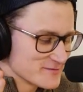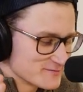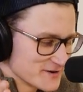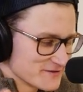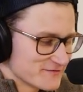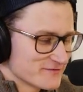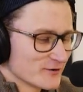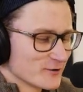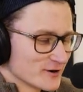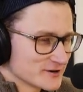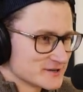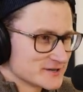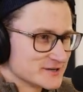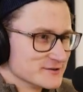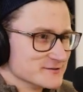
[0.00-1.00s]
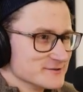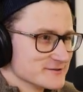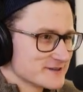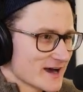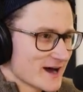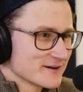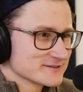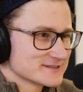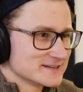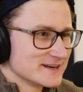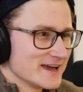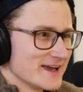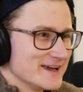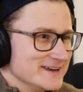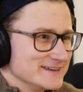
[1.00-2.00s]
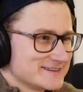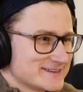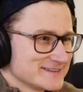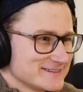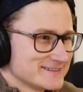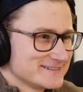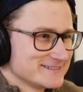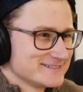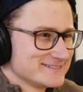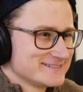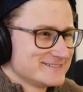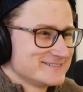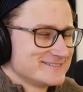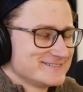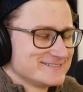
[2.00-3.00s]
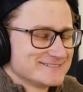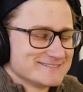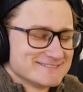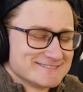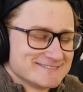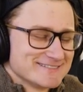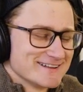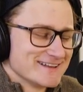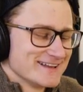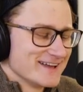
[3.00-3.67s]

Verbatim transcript: that and be like, listen, listen to this soundbite. Boop.